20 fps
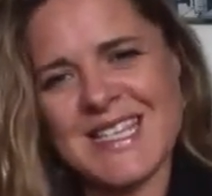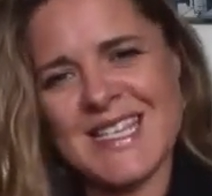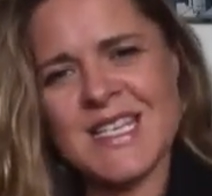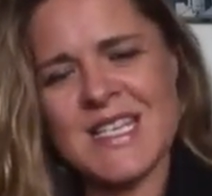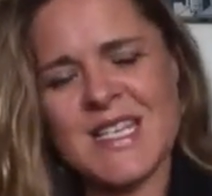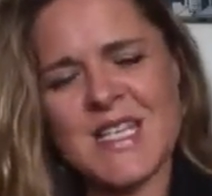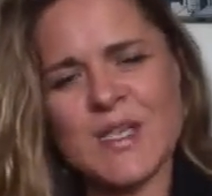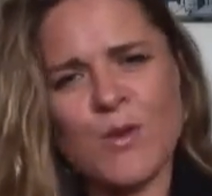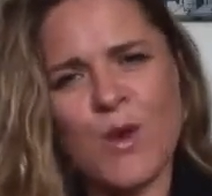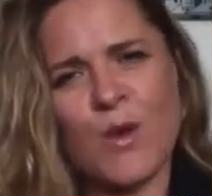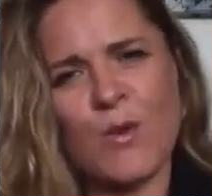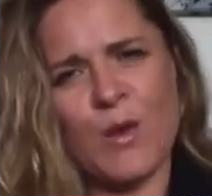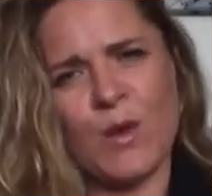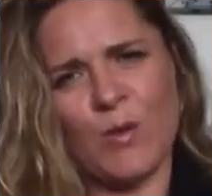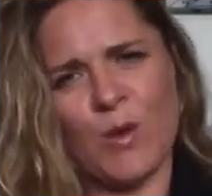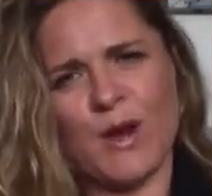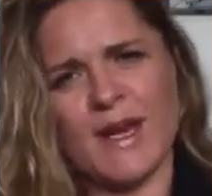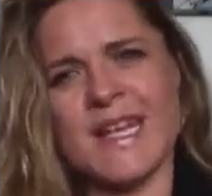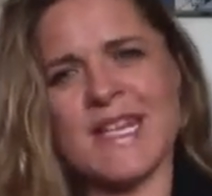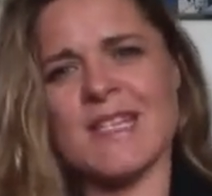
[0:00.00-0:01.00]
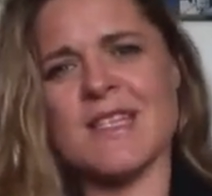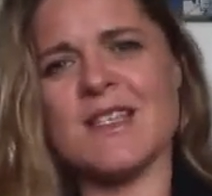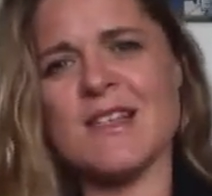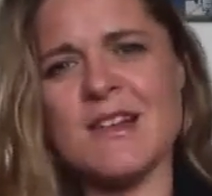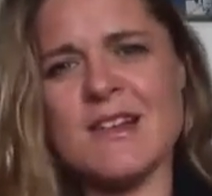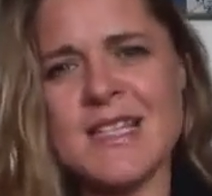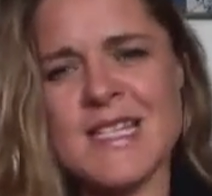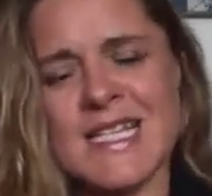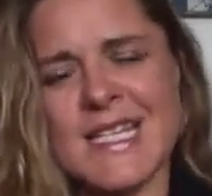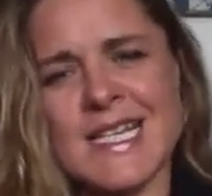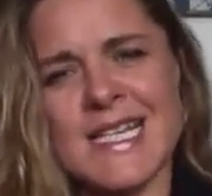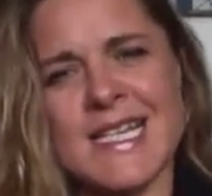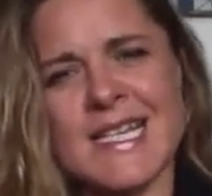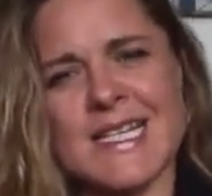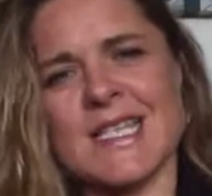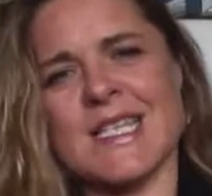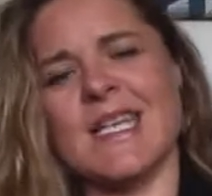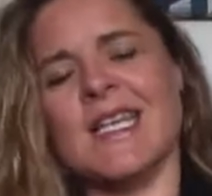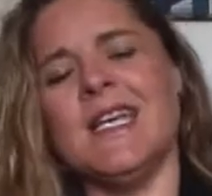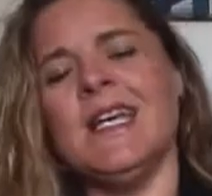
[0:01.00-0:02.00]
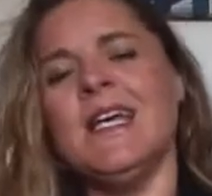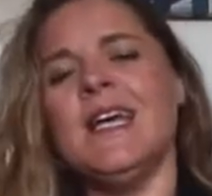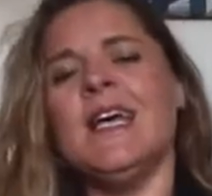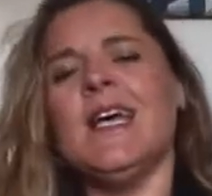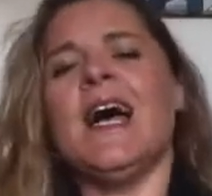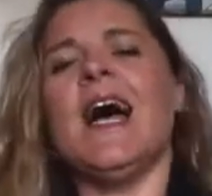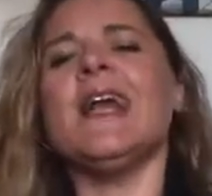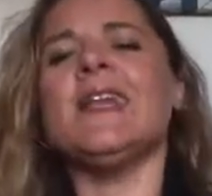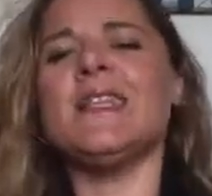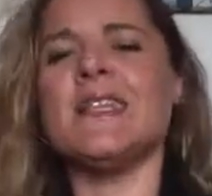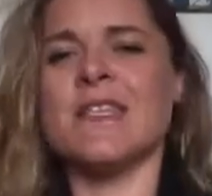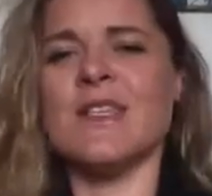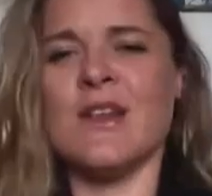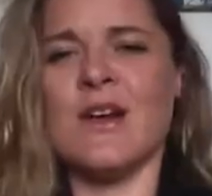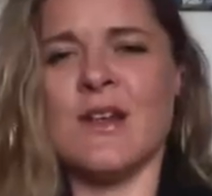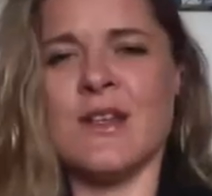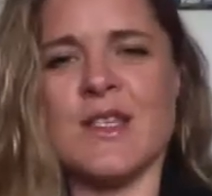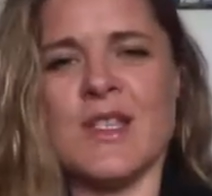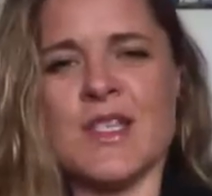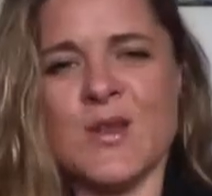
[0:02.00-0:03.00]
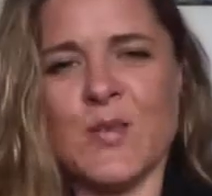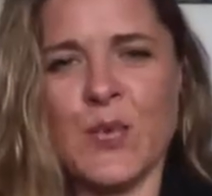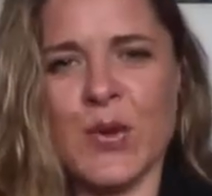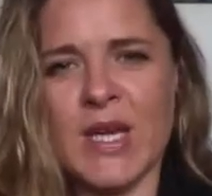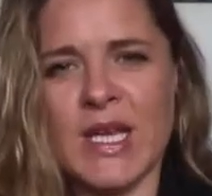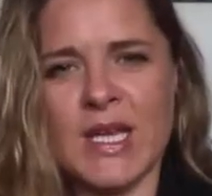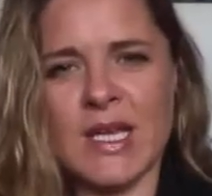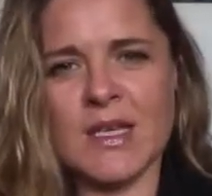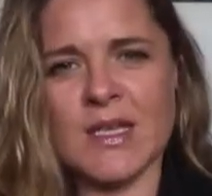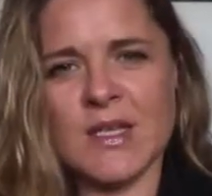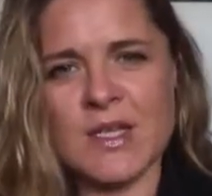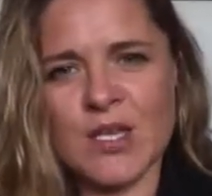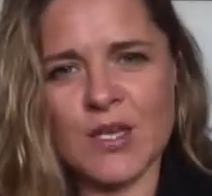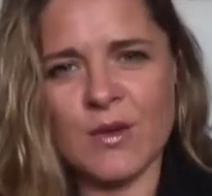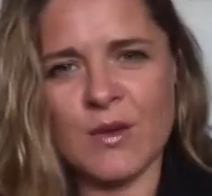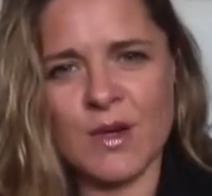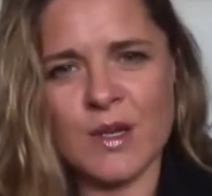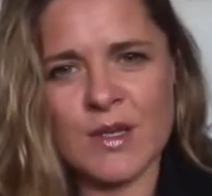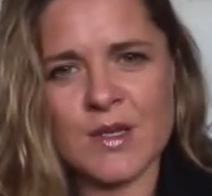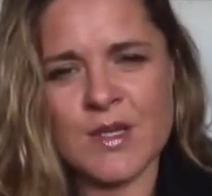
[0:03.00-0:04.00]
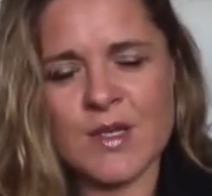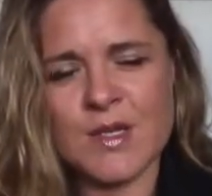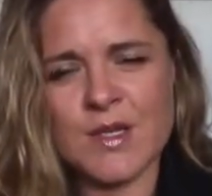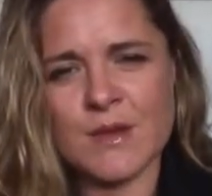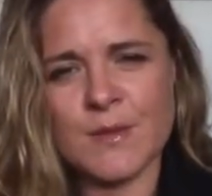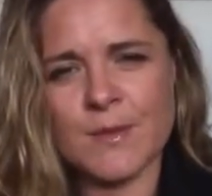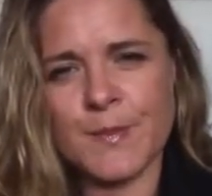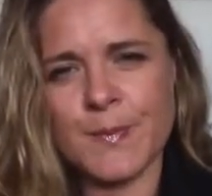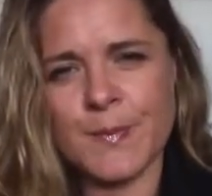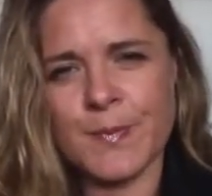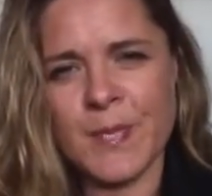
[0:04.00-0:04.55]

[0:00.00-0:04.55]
This is what we want. It starts to listen and it starts to bring it to us.